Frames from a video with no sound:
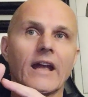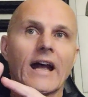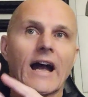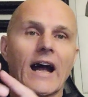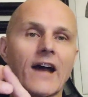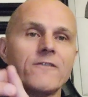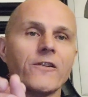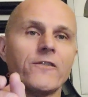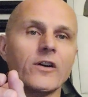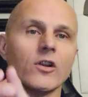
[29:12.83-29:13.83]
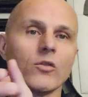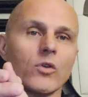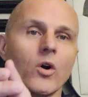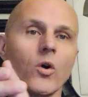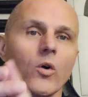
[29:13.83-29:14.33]
I fulfill a
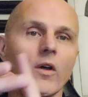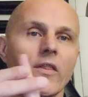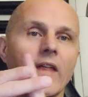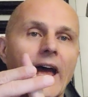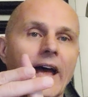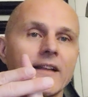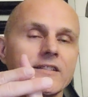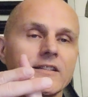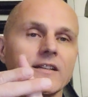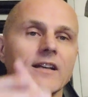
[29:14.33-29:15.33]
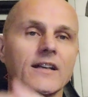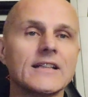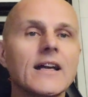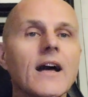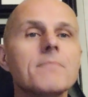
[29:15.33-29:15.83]
role that
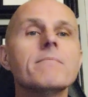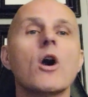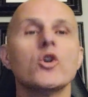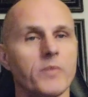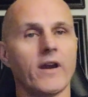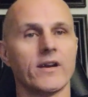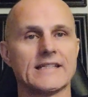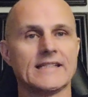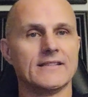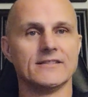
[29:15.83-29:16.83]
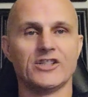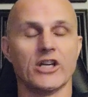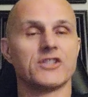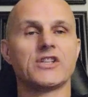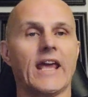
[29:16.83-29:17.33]
most parents
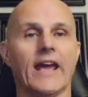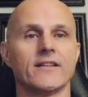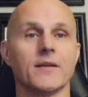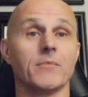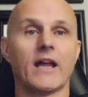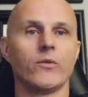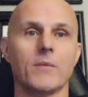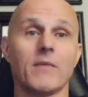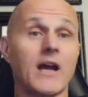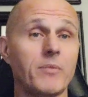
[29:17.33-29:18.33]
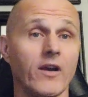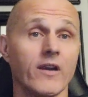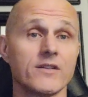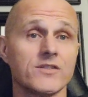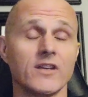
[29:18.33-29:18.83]
just can't. And by the way, my
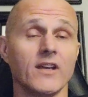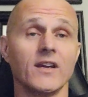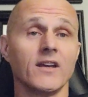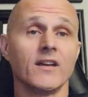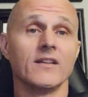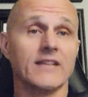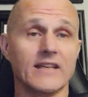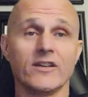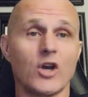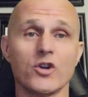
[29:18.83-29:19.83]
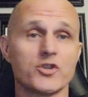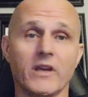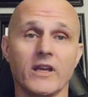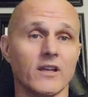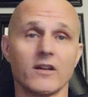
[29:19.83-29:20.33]
parents didn't coach me
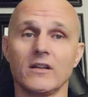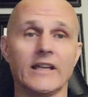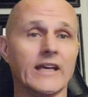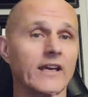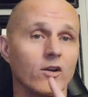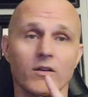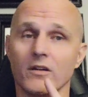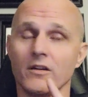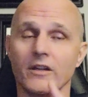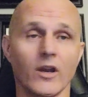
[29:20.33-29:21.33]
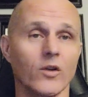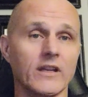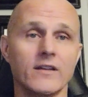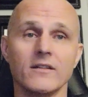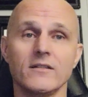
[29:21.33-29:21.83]
in Little League or, you know,
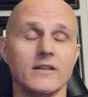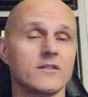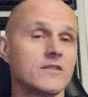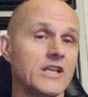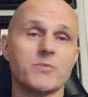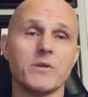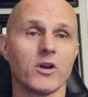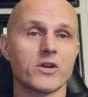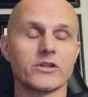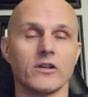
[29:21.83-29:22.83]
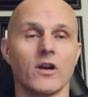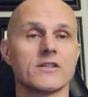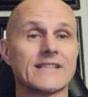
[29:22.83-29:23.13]
didn't teach me martial arts.